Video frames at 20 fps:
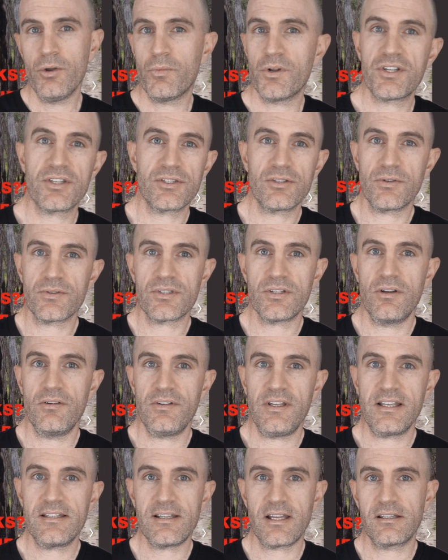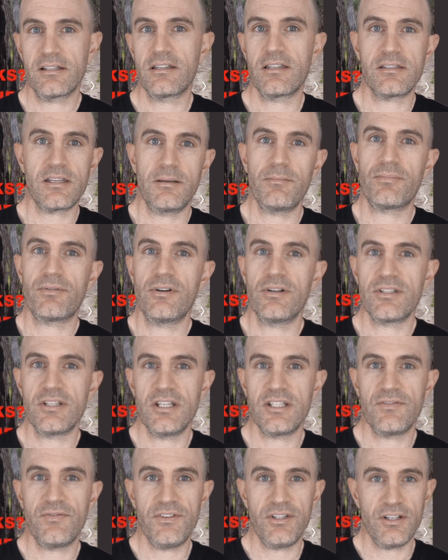which is also exactly the same
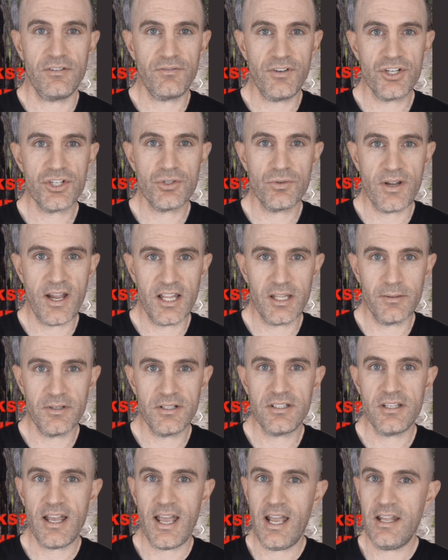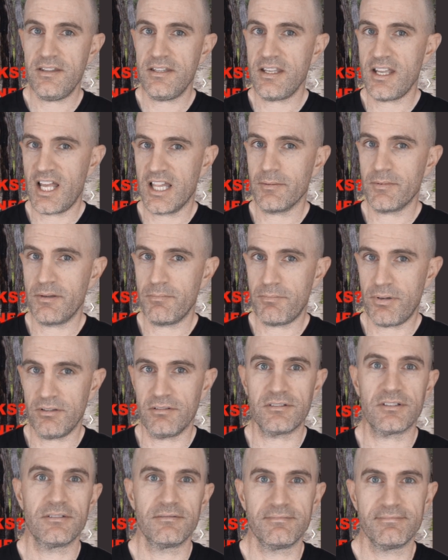process for the original Elemnt and the Elemnt
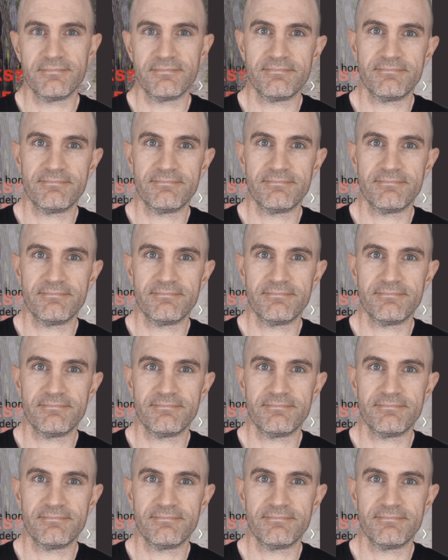Bolt.